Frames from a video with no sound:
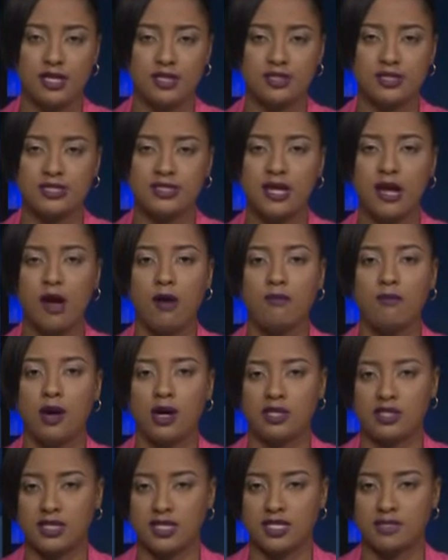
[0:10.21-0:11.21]
Just how
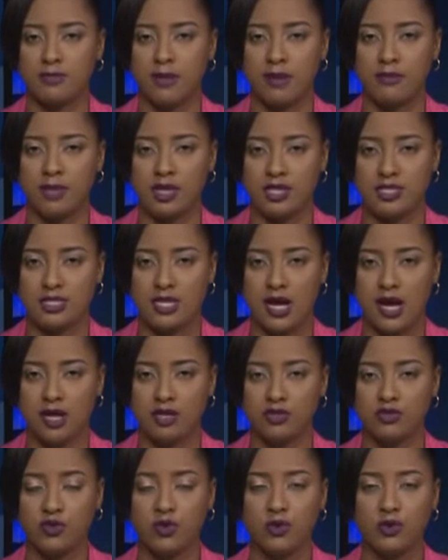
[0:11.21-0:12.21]
much has Prime Minister
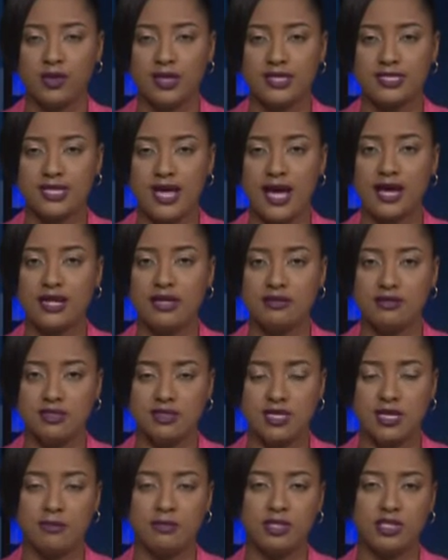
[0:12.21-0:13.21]
Andrew Holness and his
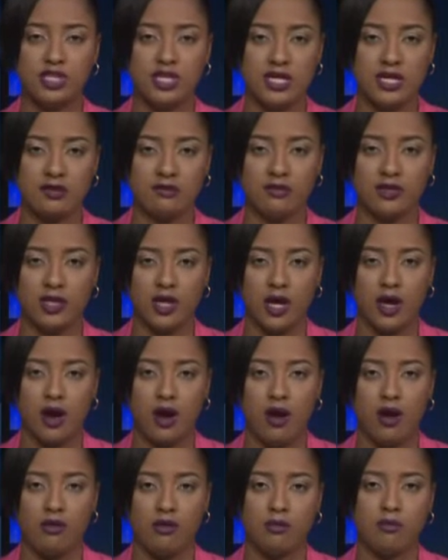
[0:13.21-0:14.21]
team achieved?
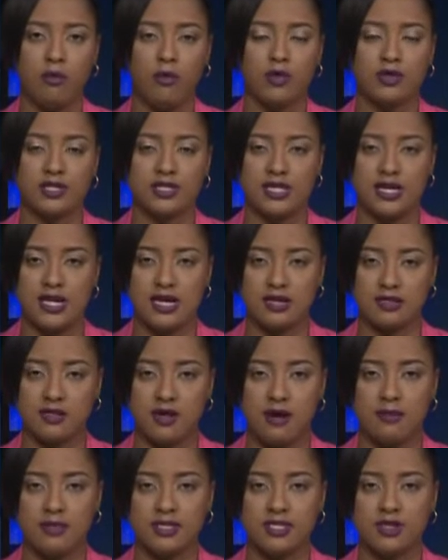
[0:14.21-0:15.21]
Our reporter Tanika
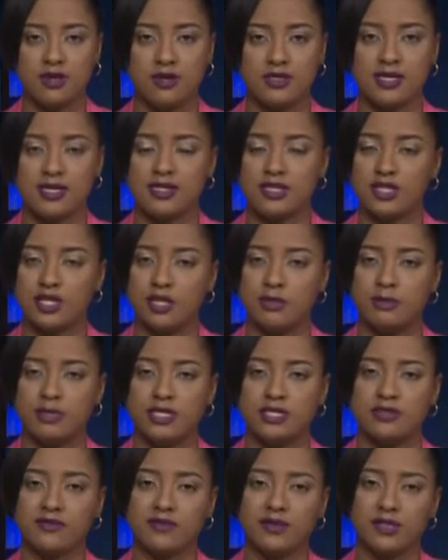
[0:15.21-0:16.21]
Thomas looks at the
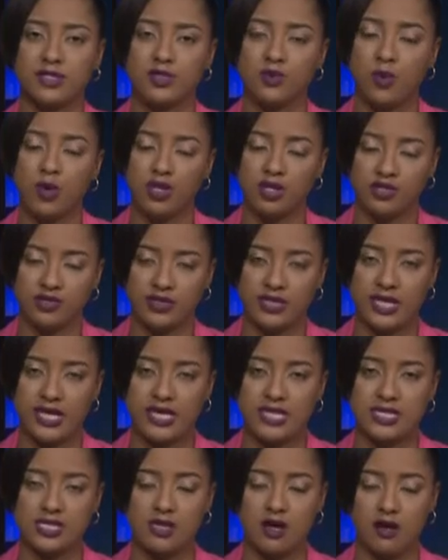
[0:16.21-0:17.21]
JLP's first 100
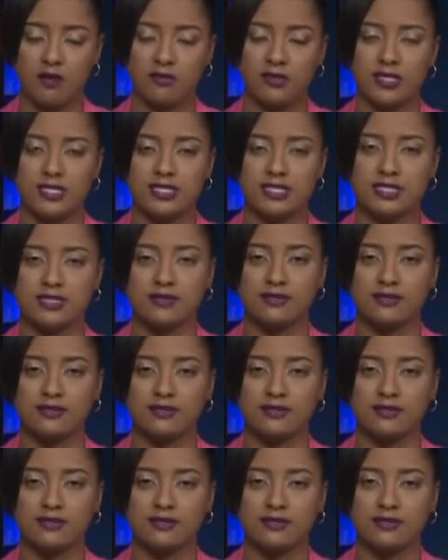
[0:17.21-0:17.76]
days in office.